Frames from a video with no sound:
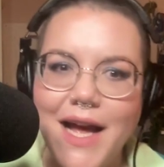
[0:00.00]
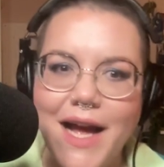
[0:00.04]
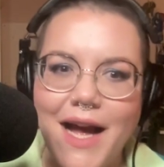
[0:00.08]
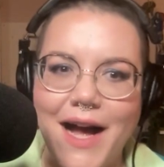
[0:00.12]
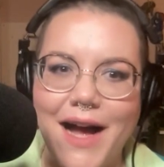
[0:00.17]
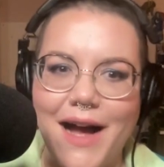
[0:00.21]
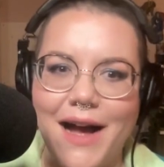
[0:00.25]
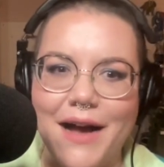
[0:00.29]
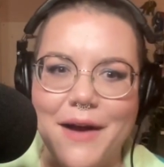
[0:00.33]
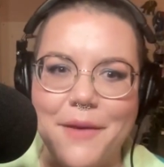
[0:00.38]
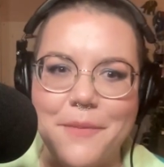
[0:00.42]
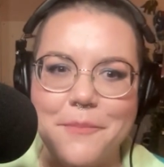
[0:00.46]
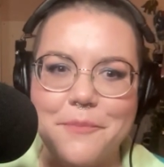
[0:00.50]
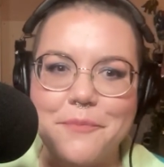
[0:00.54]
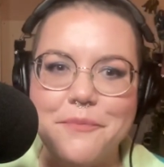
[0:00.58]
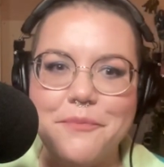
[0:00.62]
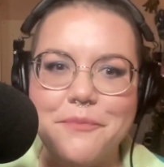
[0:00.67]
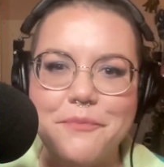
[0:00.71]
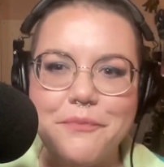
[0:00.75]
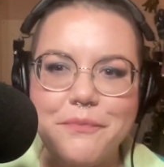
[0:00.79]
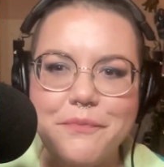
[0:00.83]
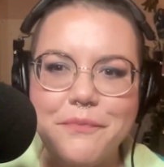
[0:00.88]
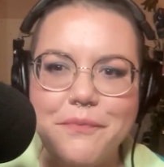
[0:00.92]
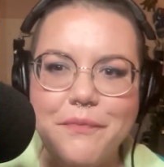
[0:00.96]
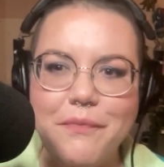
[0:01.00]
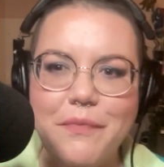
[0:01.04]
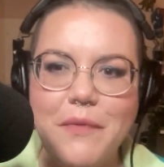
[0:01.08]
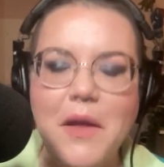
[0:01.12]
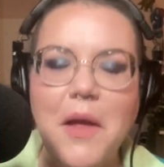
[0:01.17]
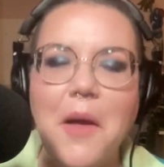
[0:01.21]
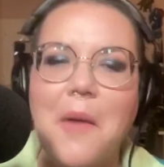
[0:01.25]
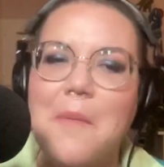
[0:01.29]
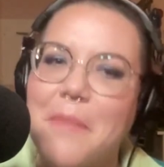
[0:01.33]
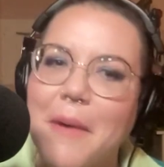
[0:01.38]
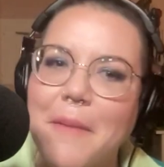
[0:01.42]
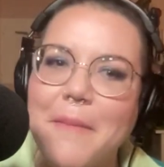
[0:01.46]

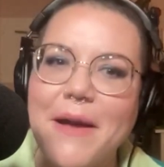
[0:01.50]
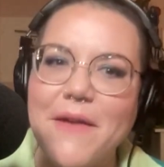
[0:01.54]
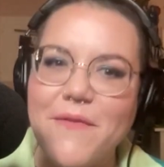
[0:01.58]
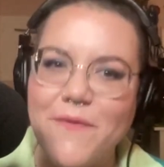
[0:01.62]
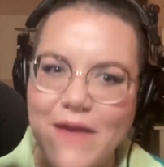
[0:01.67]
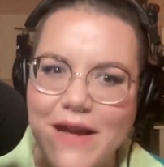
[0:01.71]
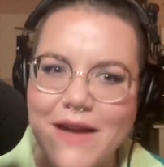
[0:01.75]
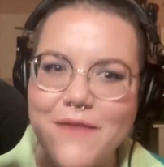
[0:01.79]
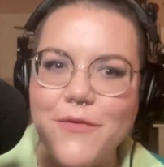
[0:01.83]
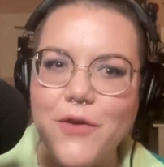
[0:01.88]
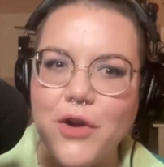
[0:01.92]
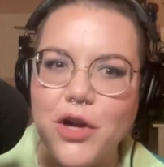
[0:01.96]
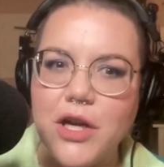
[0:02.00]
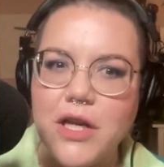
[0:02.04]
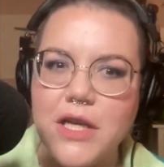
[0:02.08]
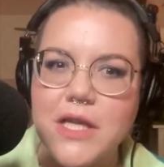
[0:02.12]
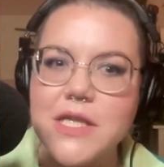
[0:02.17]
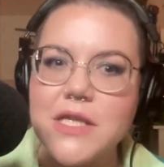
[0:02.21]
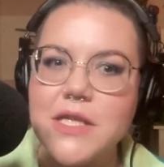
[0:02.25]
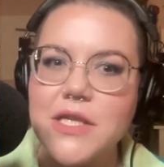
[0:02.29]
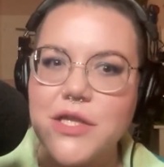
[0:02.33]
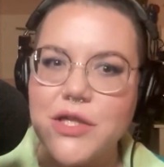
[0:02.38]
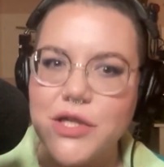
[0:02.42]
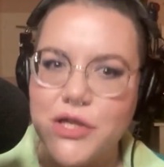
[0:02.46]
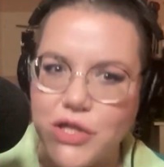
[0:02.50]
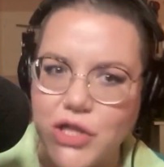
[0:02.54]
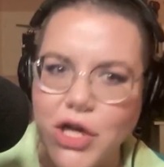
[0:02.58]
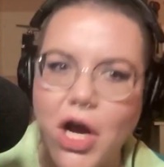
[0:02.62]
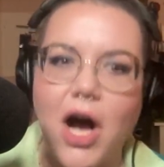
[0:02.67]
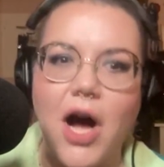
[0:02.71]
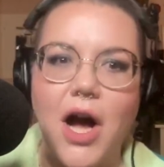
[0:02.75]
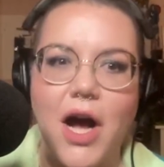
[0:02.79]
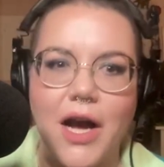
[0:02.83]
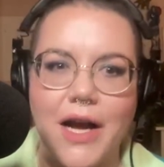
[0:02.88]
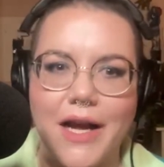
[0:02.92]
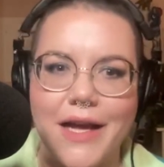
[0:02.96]
But my favorite
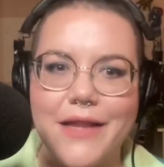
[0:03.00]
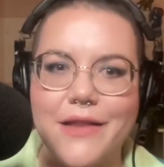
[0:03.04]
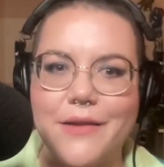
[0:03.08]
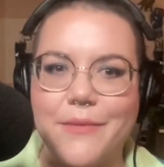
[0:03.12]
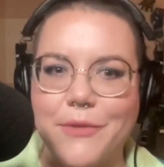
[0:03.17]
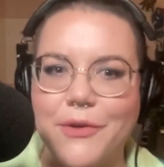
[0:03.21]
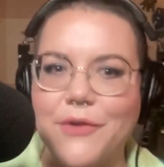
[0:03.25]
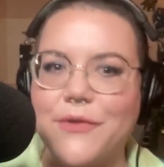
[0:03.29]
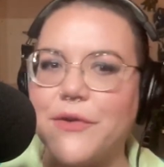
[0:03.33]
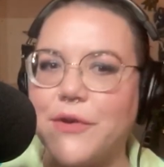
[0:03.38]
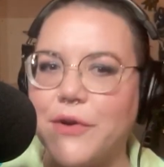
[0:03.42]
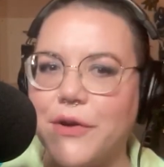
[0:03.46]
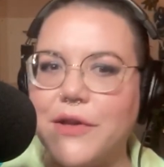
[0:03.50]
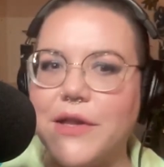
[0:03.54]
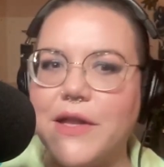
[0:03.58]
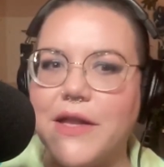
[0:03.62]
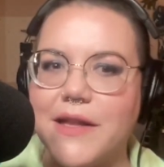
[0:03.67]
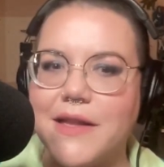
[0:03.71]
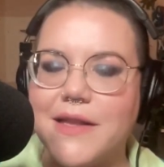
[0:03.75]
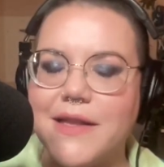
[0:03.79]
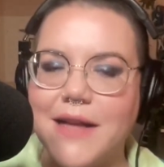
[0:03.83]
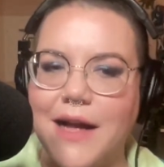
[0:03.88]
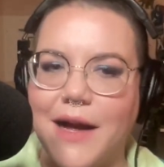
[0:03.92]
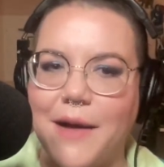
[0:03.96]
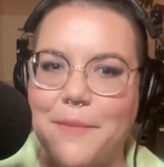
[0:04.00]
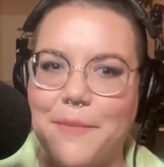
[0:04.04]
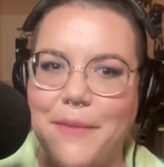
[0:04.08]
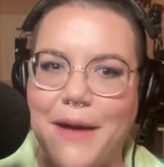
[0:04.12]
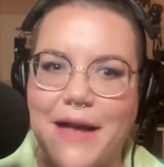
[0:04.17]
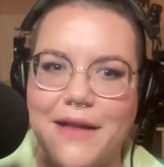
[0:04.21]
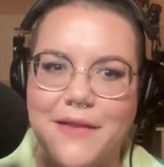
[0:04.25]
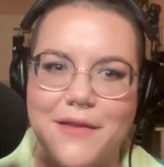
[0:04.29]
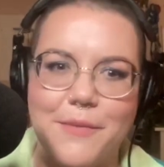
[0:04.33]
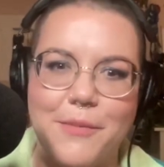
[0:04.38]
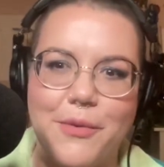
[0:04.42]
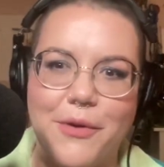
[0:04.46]
song in the musical is
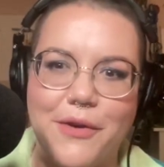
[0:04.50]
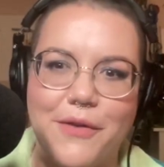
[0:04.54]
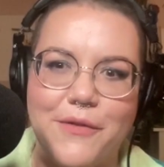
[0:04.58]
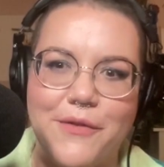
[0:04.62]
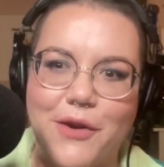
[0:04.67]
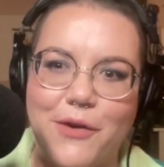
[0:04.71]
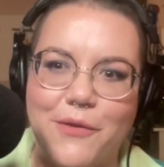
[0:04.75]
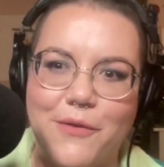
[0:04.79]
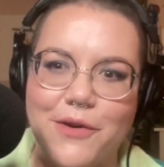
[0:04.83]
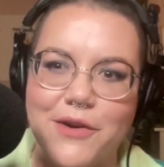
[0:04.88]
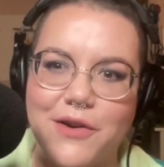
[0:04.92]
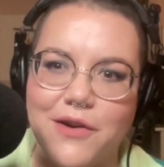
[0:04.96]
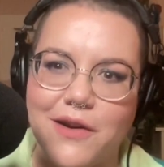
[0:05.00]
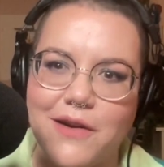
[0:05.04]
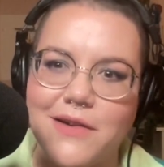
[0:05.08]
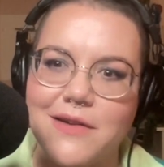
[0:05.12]
Past the Point of No Return.